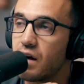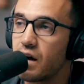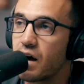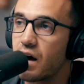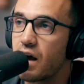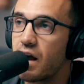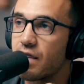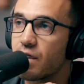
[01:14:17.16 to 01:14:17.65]

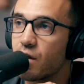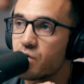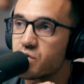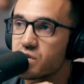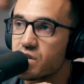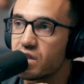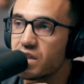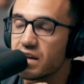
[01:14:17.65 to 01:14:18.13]
Uh, and
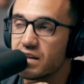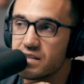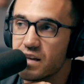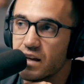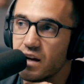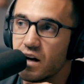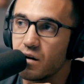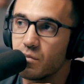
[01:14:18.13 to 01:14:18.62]
those are the things
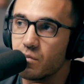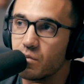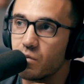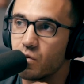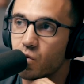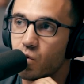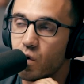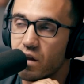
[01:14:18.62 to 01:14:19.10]
that come
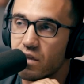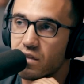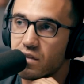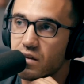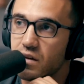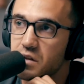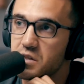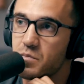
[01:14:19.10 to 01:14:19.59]

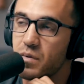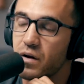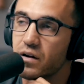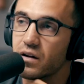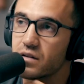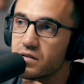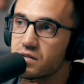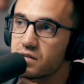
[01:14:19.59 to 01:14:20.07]
with
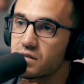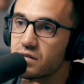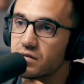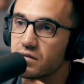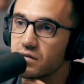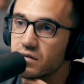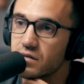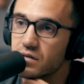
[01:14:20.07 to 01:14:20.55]
experience.
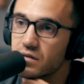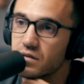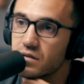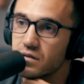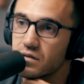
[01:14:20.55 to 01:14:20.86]
Yes.